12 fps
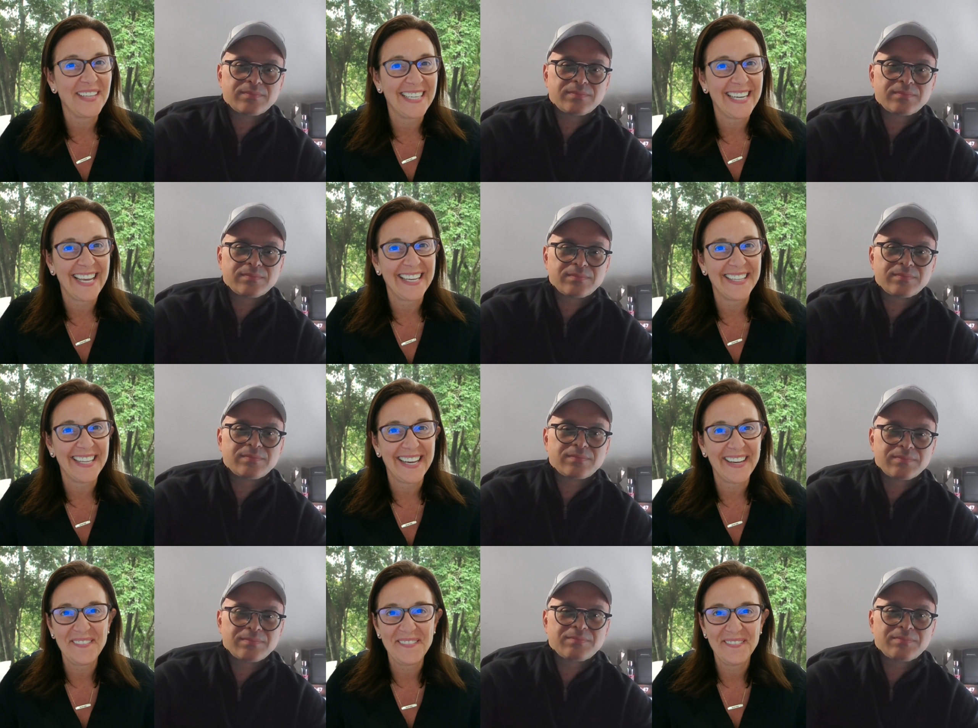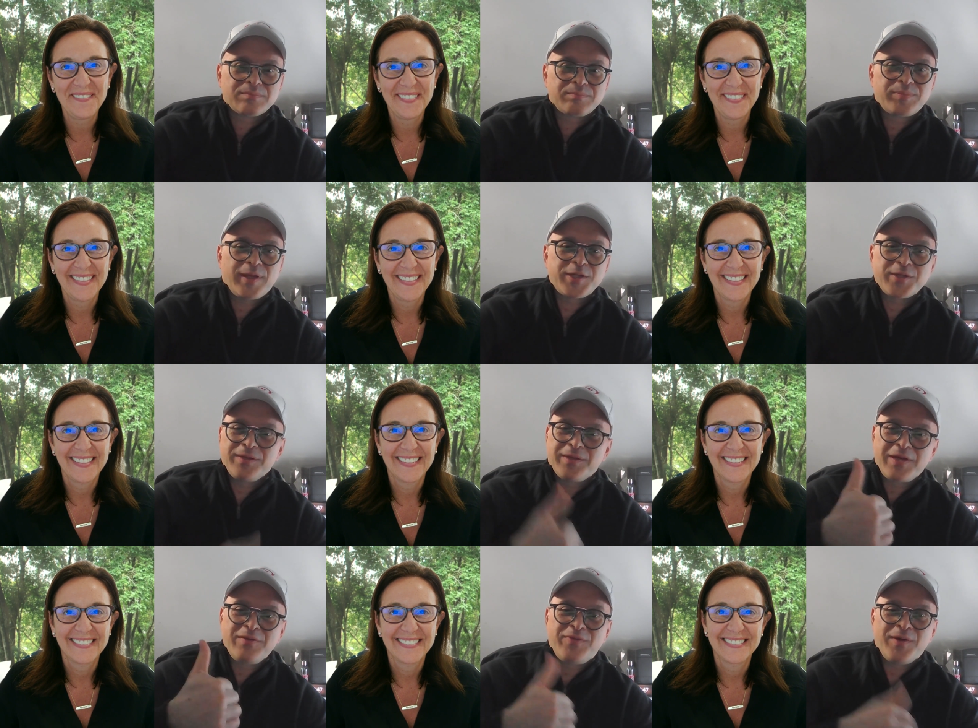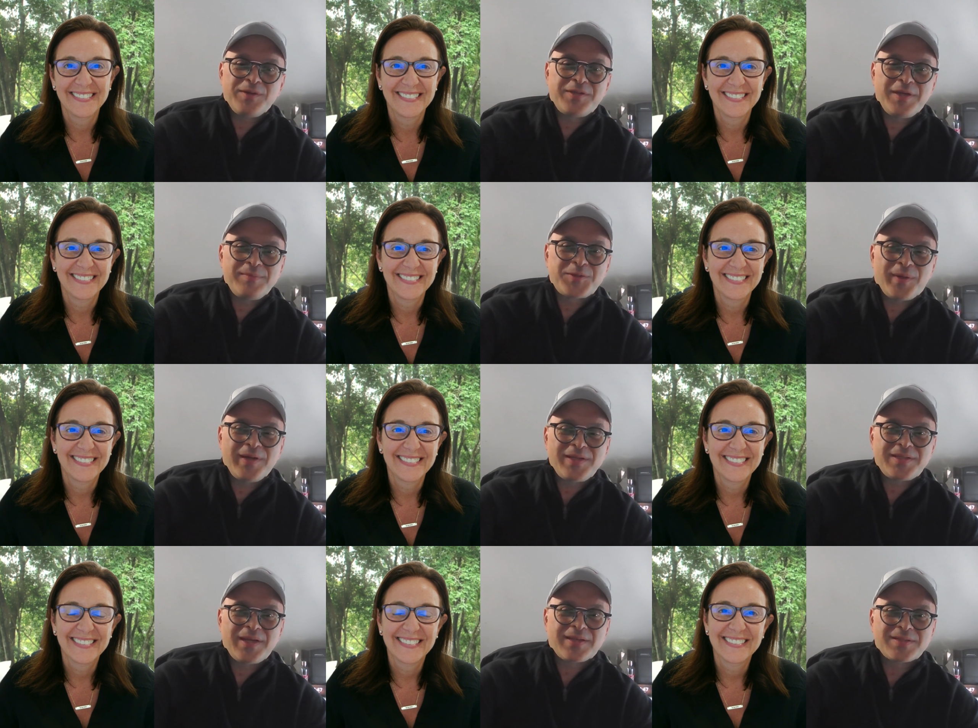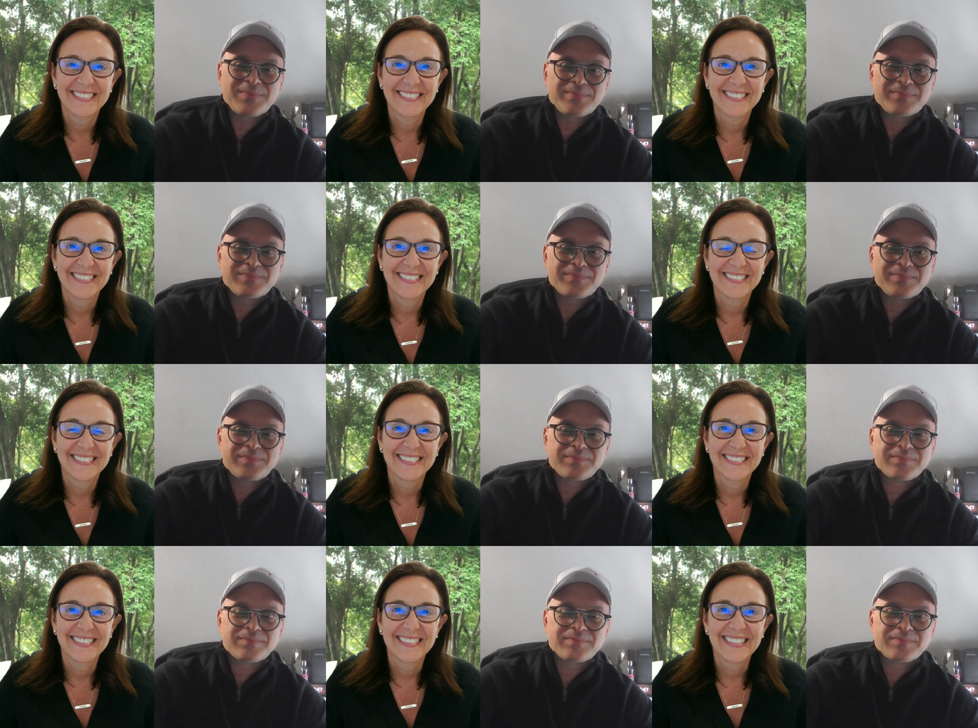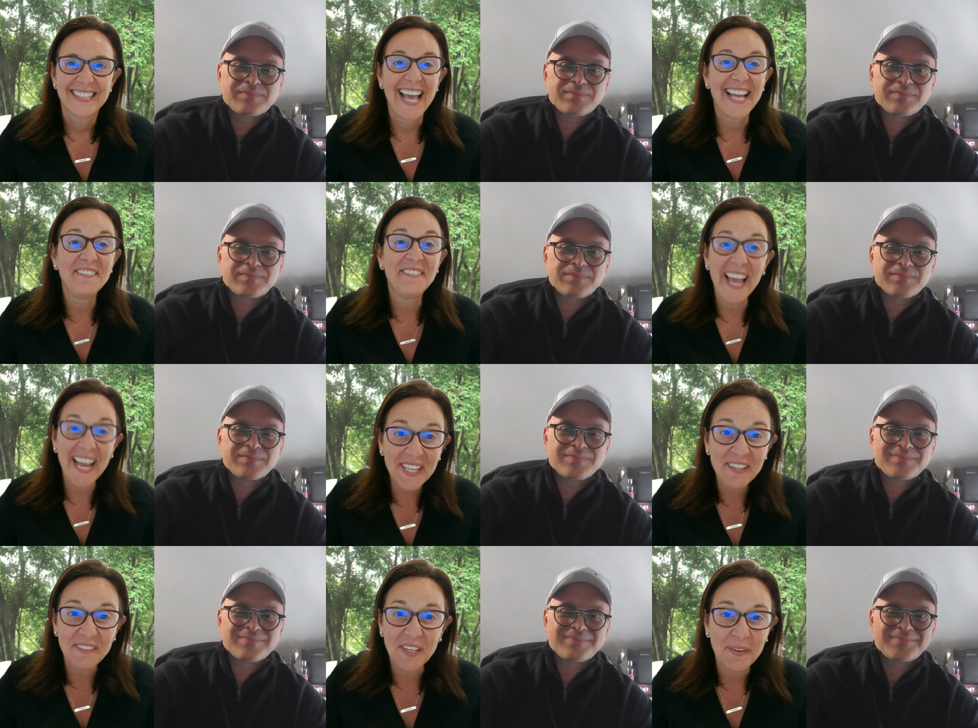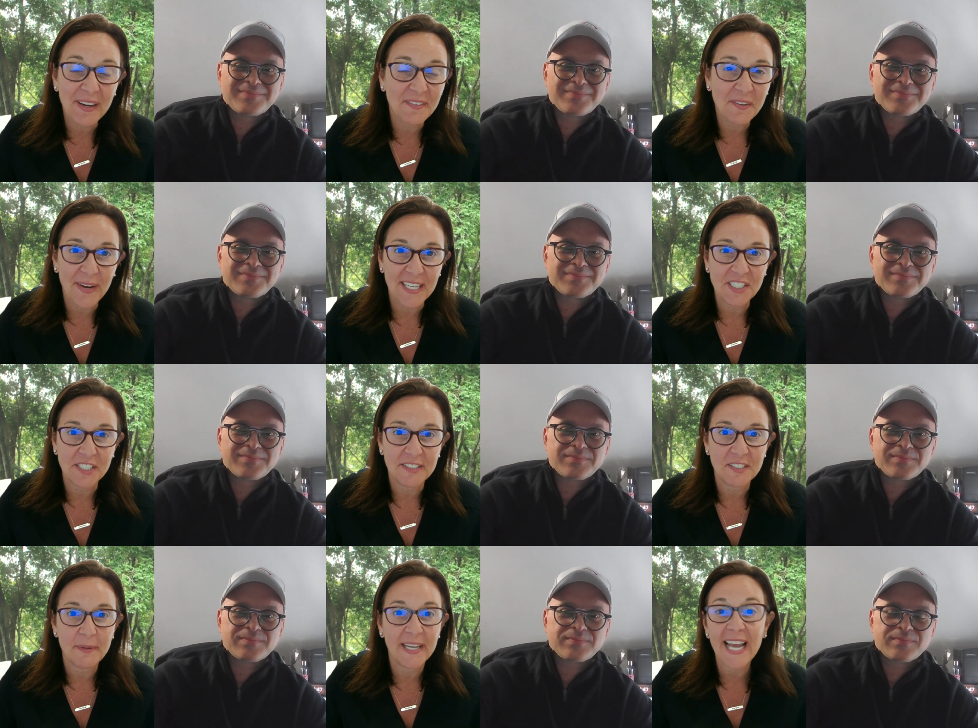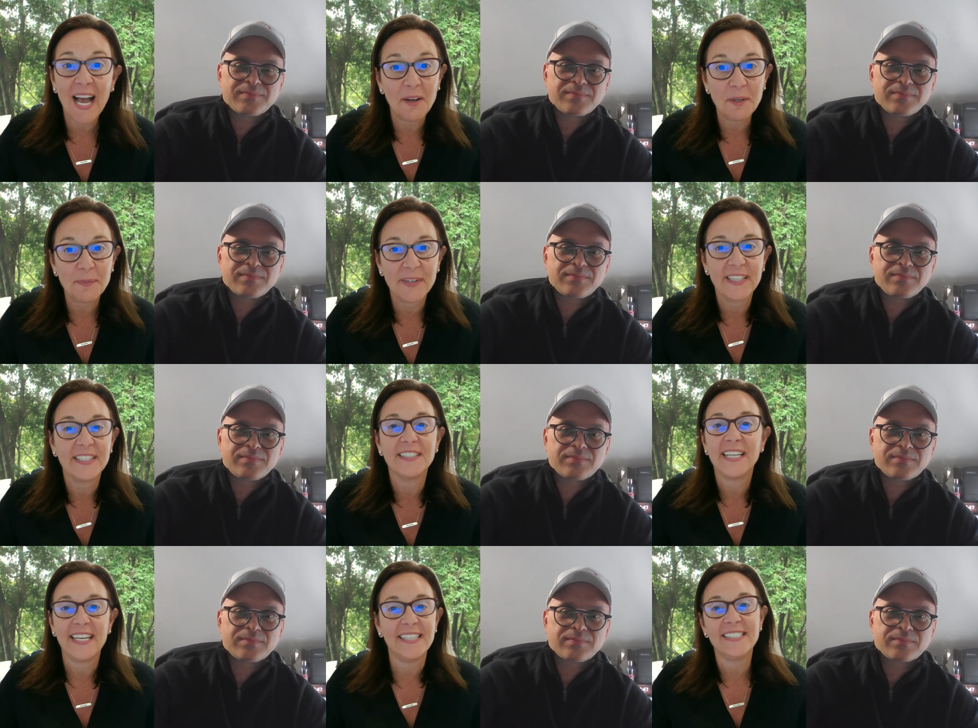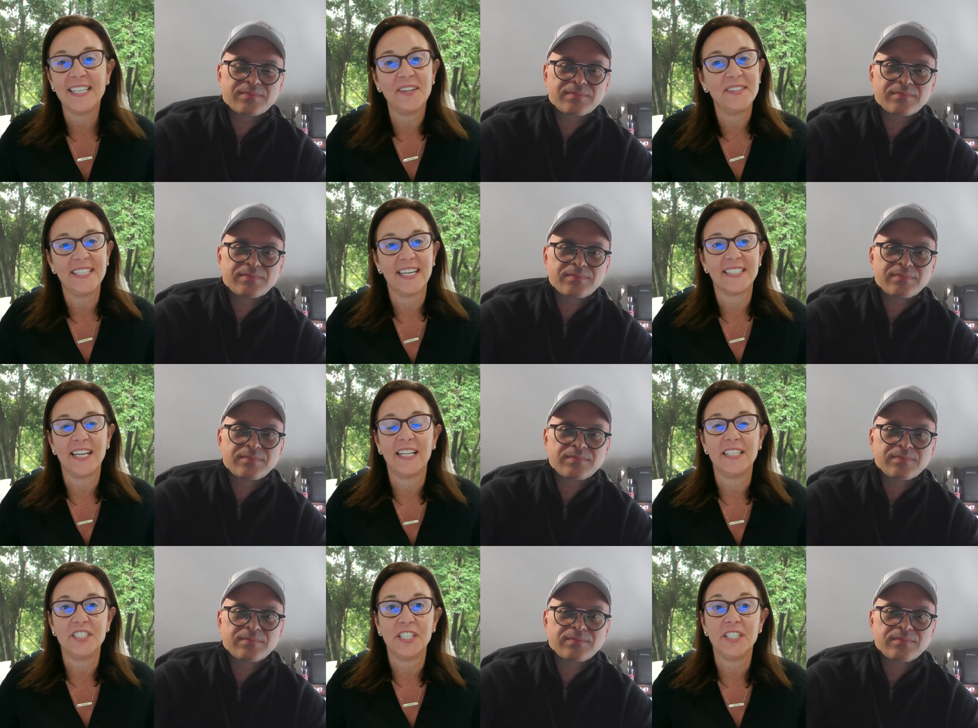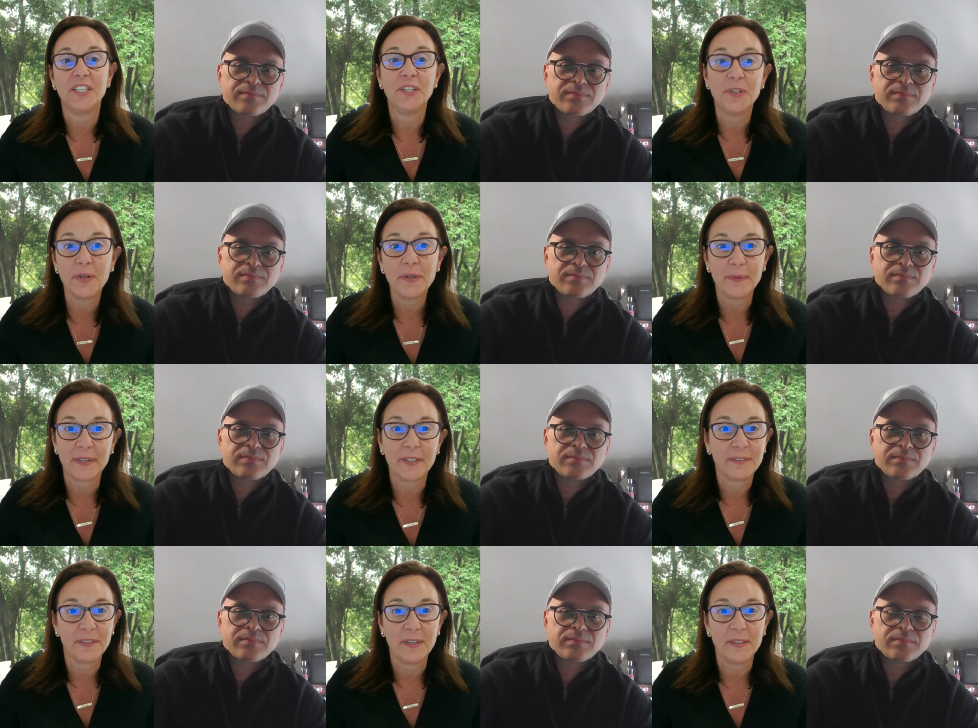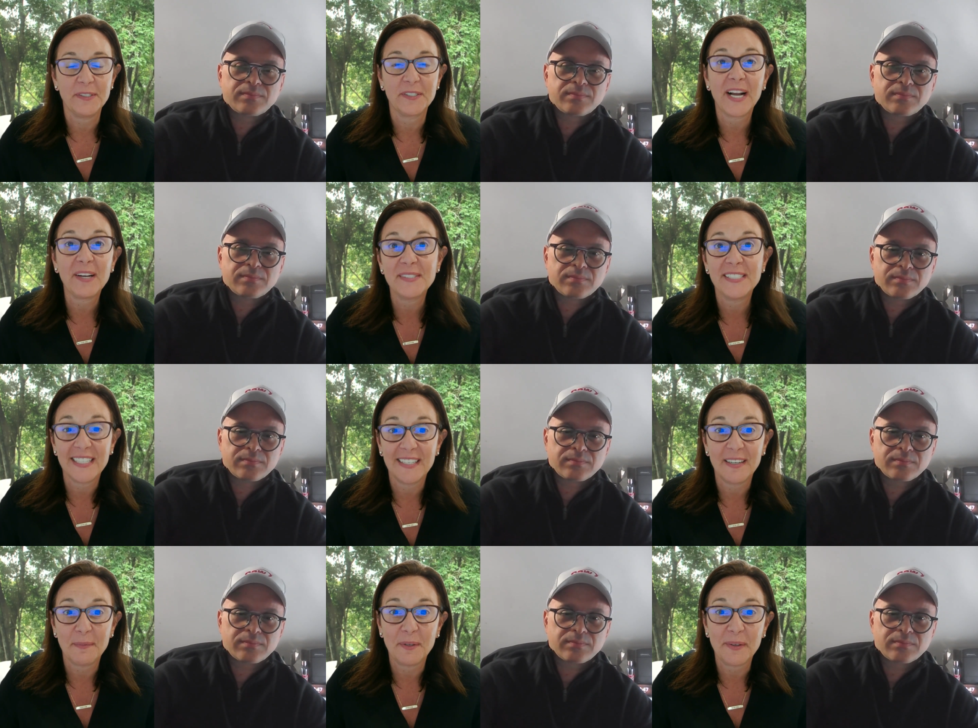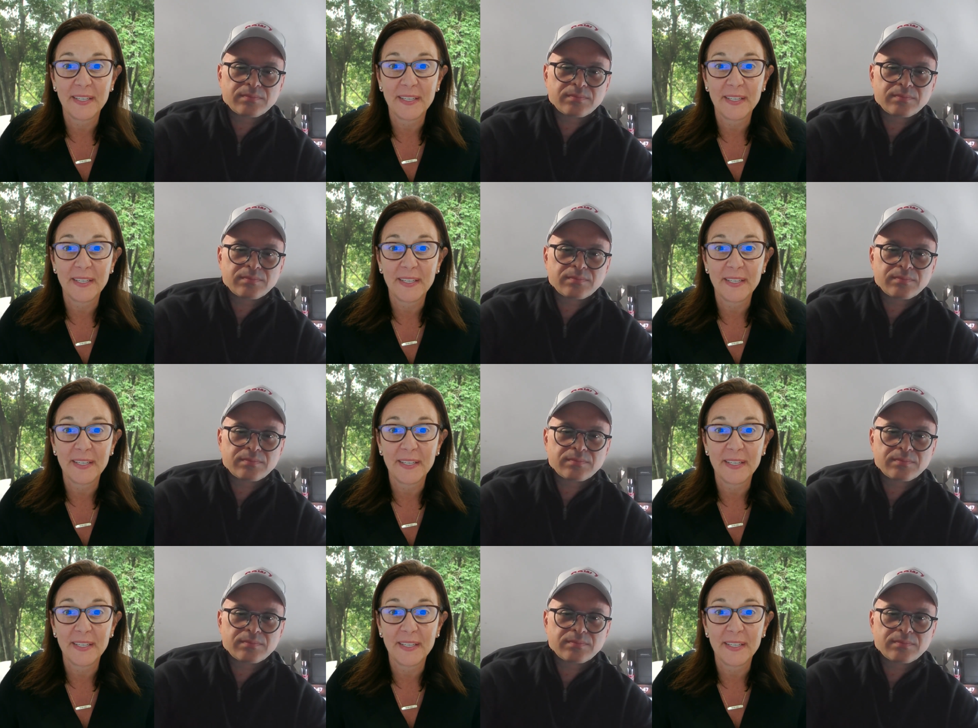Speaker 1: me today, Eli.
Speaker 2: Pleasure. I'm looking forward to HIMSS 26.
Speaker 1: And if any of you have questions about how to bring the latest health technology into your workflows or how CDW